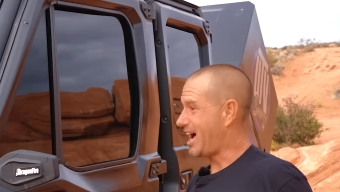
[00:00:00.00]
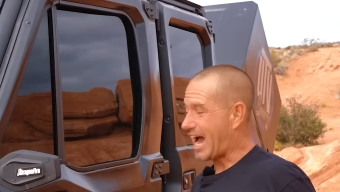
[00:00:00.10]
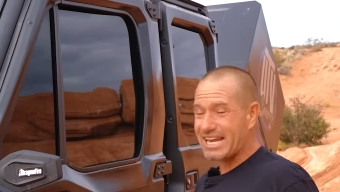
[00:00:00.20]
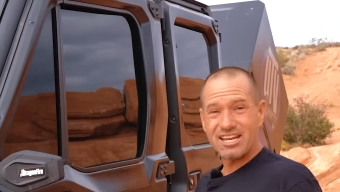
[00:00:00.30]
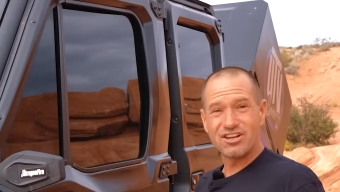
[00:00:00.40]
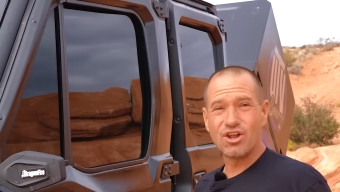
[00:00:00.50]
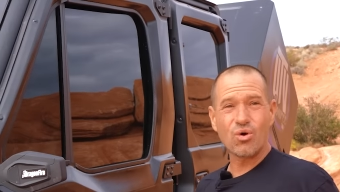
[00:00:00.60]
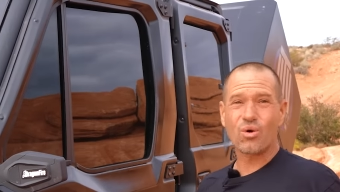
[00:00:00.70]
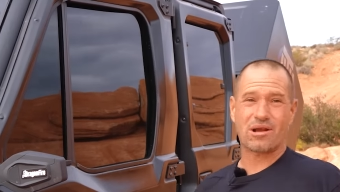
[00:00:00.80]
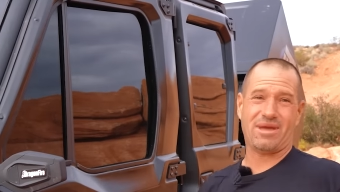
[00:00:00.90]
I need to
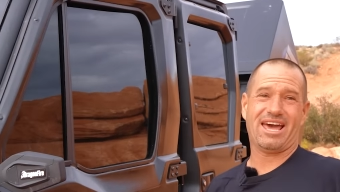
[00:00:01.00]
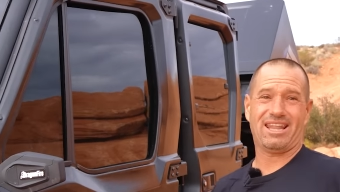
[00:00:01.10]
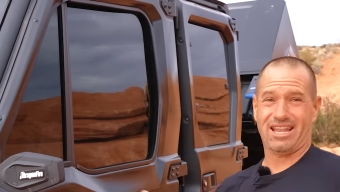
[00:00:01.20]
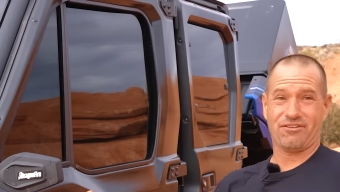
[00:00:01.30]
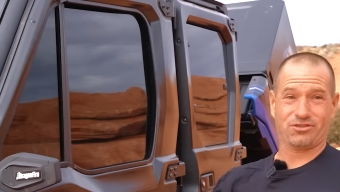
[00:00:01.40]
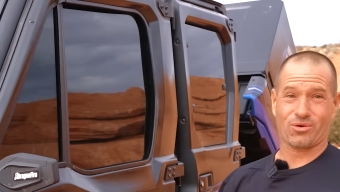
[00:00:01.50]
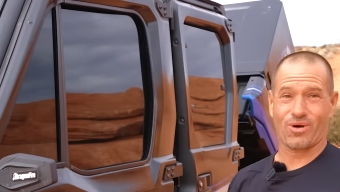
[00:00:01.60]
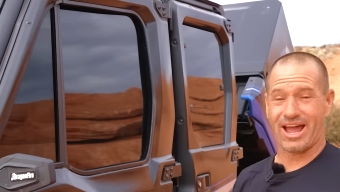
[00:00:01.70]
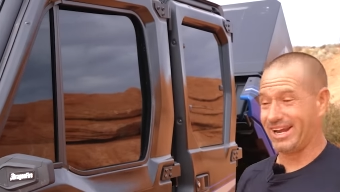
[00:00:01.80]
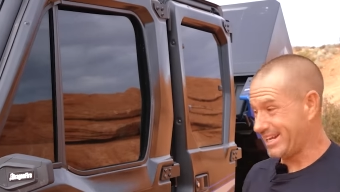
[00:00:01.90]
know where I'm at left or
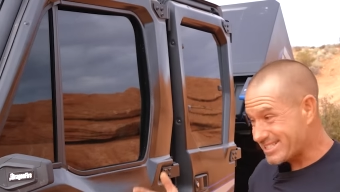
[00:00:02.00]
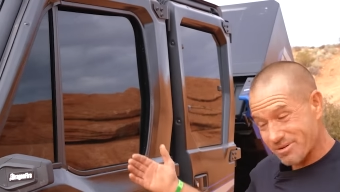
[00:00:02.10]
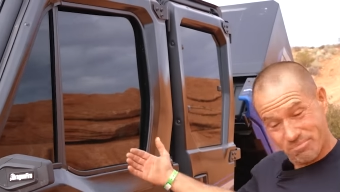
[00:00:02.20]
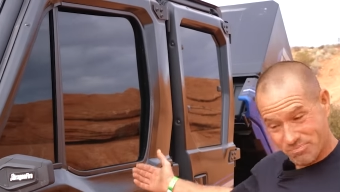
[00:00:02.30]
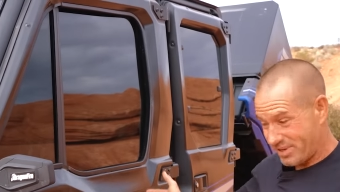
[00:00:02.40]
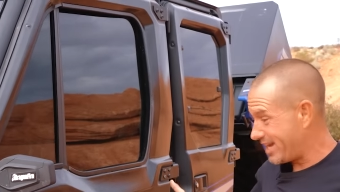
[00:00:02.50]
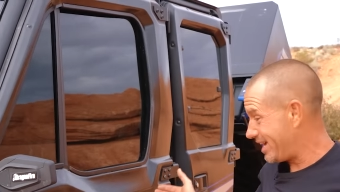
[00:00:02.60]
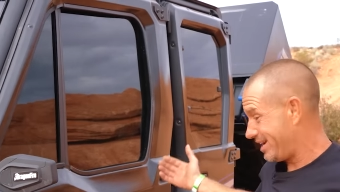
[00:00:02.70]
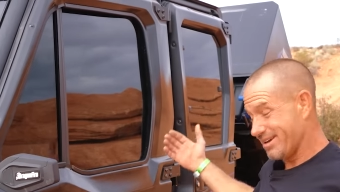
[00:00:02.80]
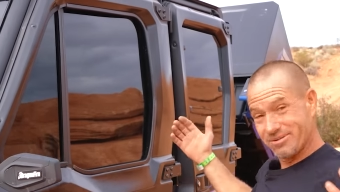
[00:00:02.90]
right. It's a
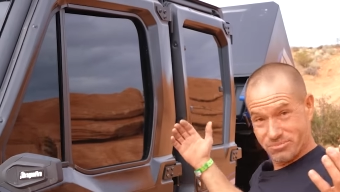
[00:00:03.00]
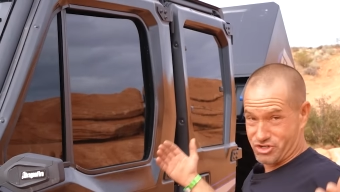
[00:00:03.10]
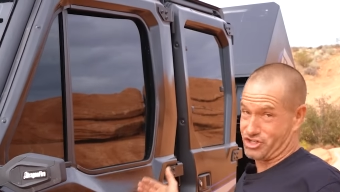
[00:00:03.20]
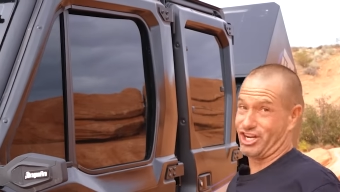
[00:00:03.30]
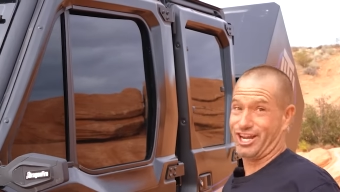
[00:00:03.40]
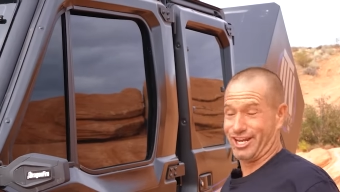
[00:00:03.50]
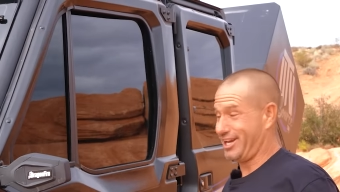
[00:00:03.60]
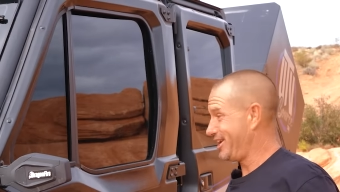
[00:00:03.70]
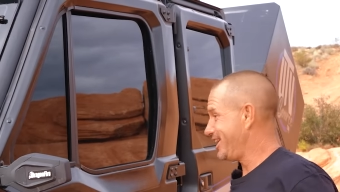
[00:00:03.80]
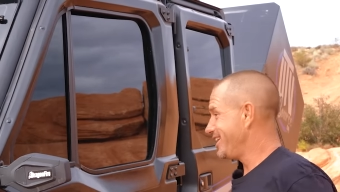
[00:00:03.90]
big machine.
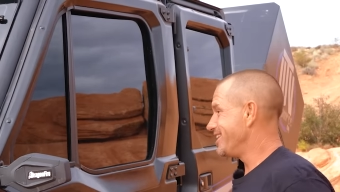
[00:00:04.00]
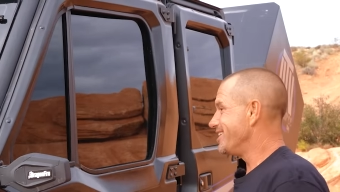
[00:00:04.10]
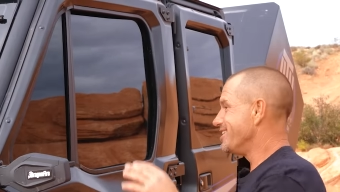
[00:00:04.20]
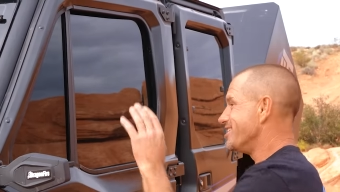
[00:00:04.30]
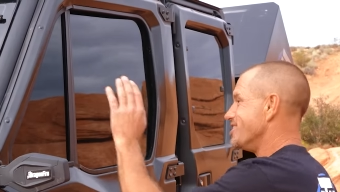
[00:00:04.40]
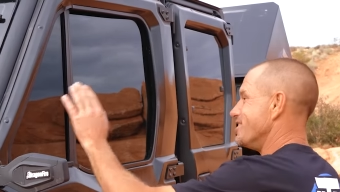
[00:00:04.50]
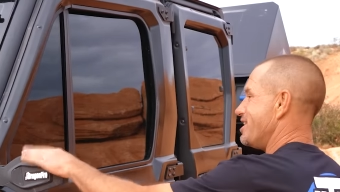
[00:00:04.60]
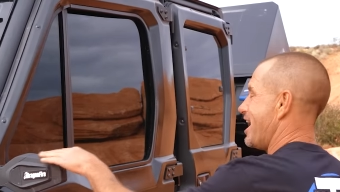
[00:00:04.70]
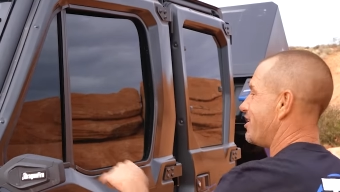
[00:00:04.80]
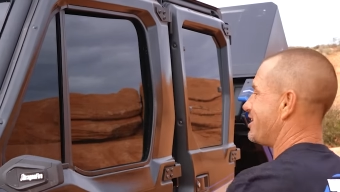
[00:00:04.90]

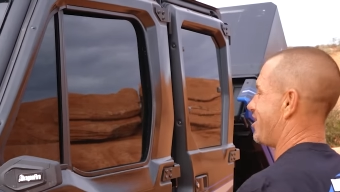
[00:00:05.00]
Nailed